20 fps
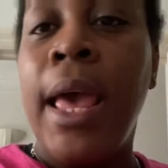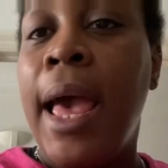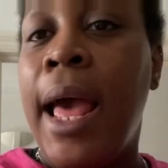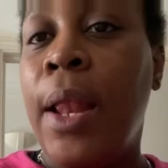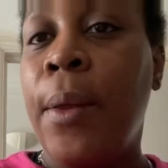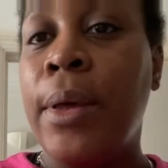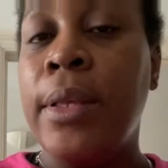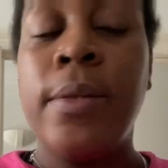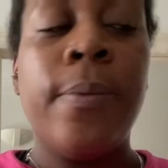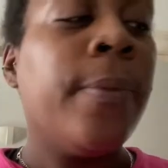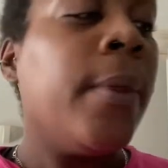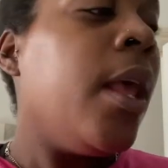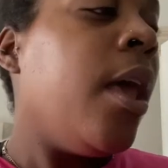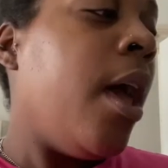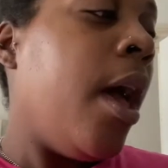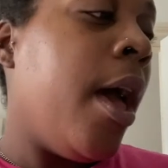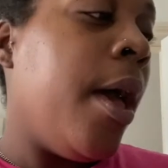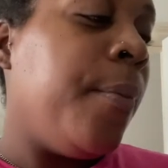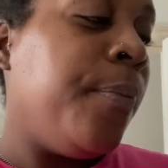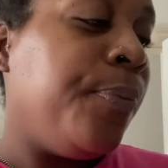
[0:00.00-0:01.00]
Anyways,
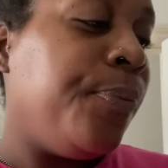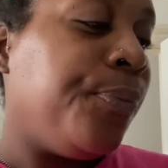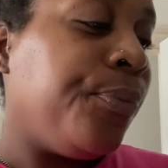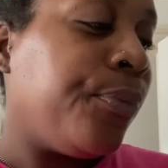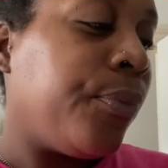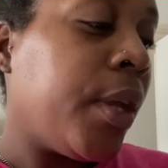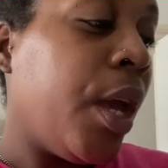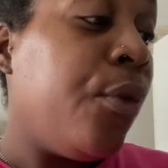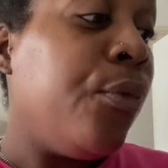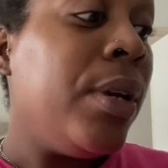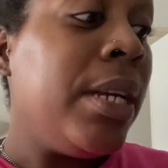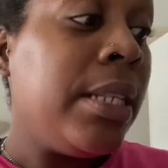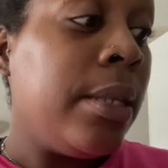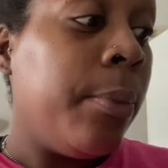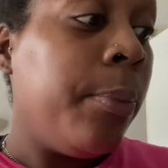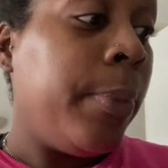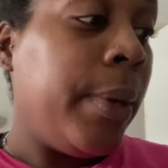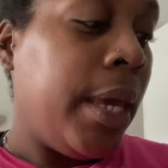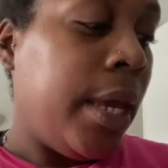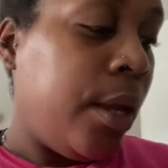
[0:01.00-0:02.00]
reason
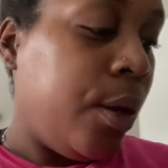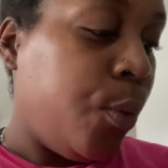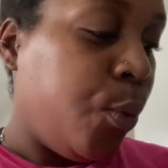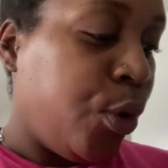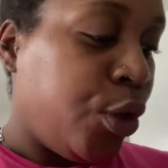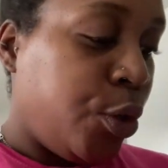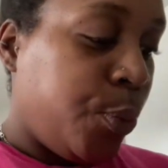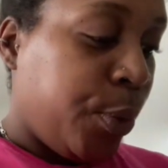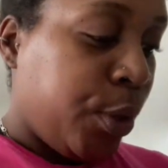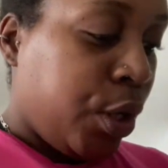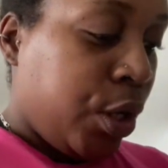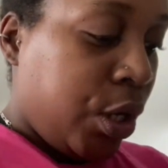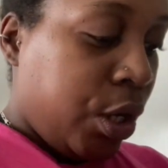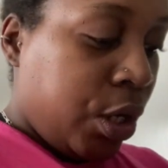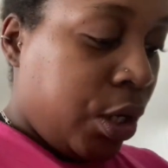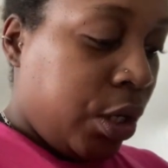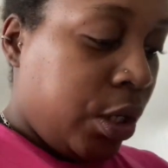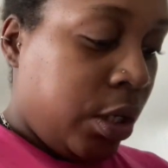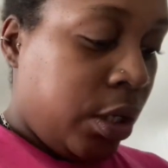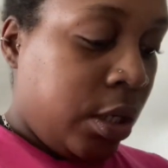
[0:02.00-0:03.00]
being was
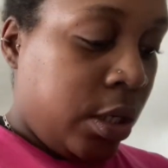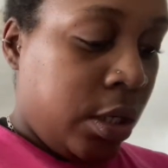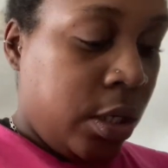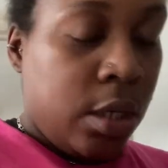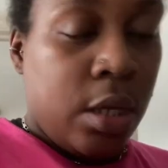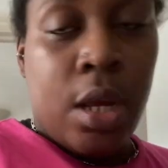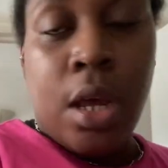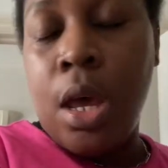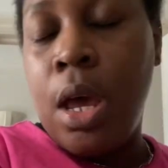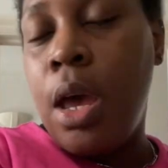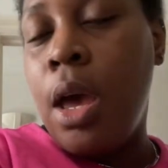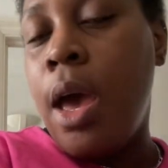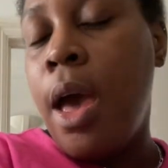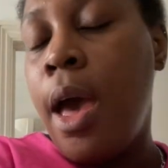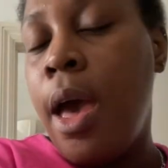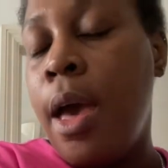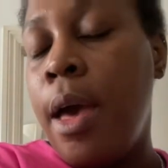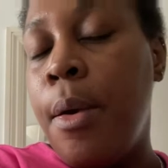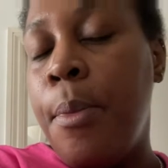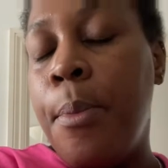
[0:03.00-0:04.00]
because
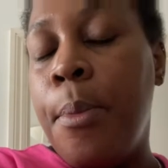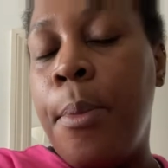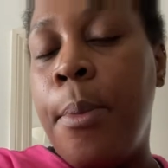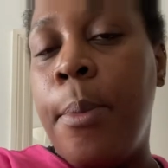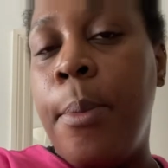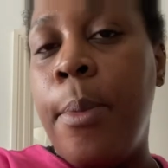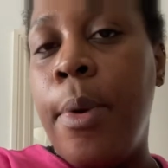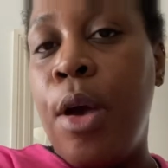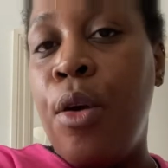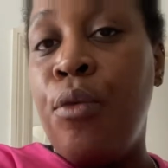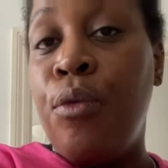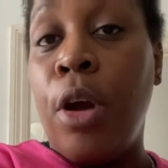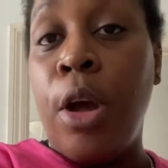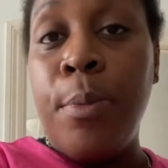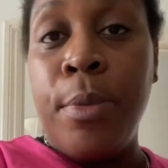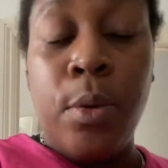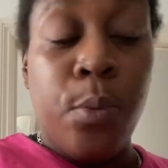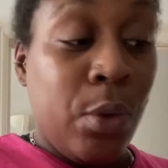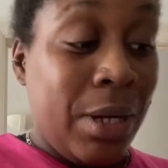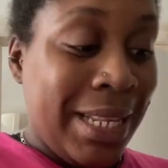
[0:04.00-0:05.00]

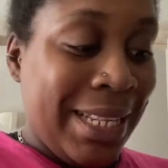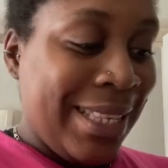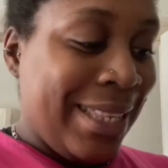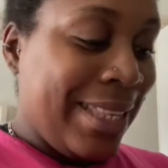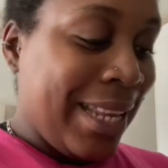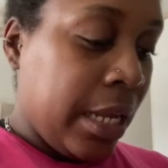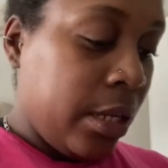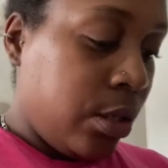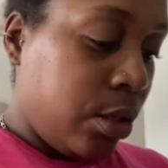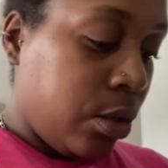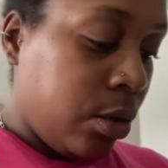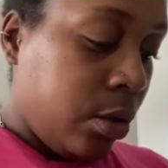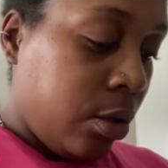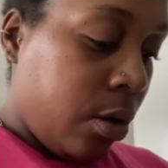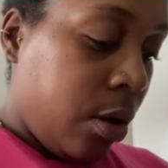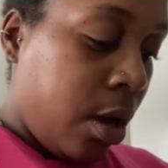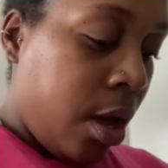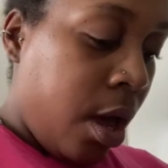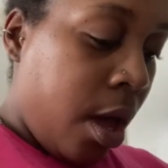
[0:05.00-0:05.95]
Roman wouldn't settle.